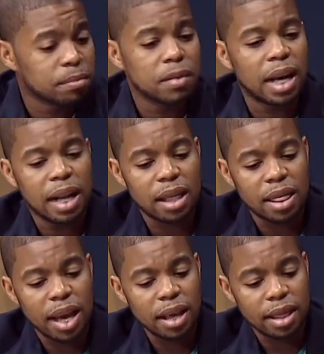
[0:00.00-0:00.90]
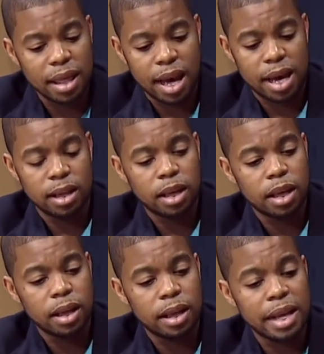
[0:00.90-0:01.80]
And I think that
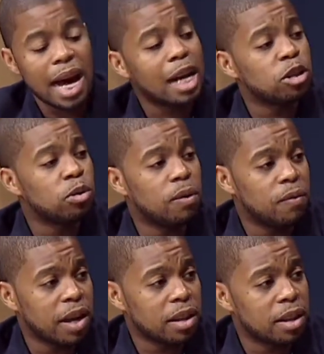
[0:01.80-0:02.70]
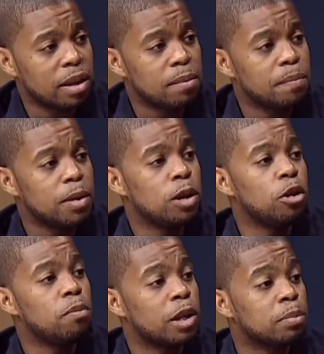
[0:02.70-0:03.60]
not to affect them,
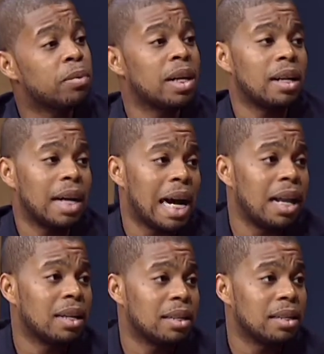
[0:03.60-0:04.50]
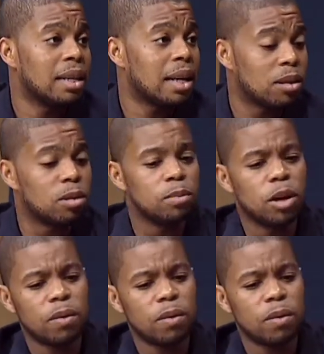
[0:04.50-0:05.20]
you must bring the knowledge to let them know